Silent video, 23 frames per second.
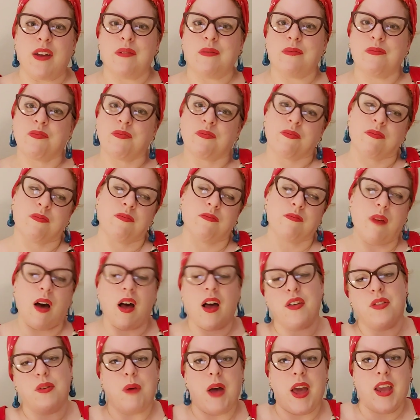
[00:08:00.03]
it
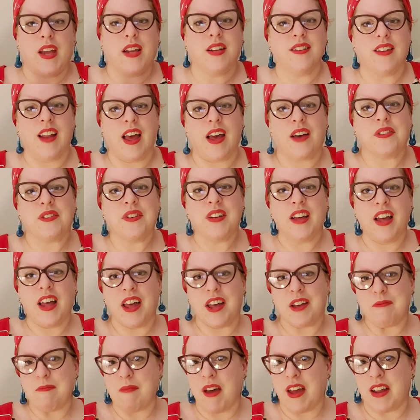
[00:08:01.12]
either way now
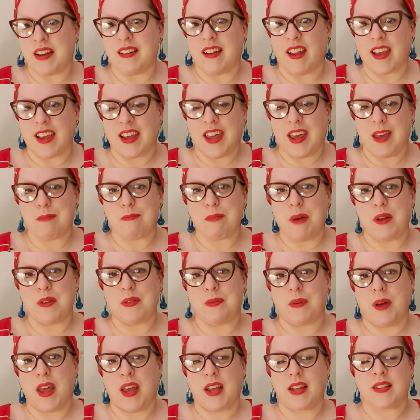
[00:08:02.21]
and like it
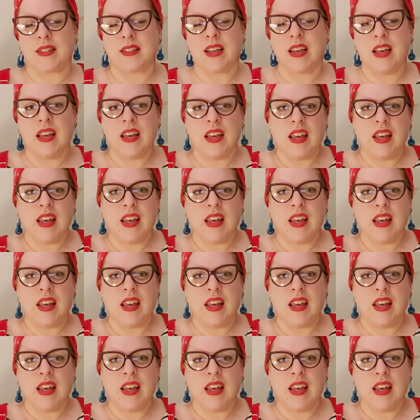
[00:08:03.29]
both ways.